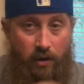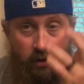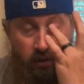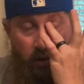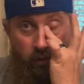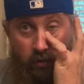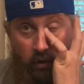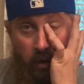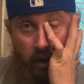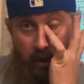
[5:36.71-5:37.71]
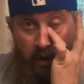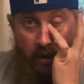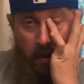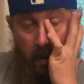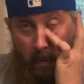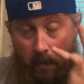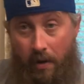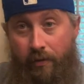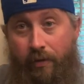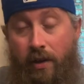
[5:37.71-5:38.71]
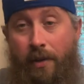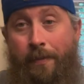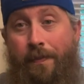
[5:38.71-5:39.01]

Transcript: So you're looking at roughly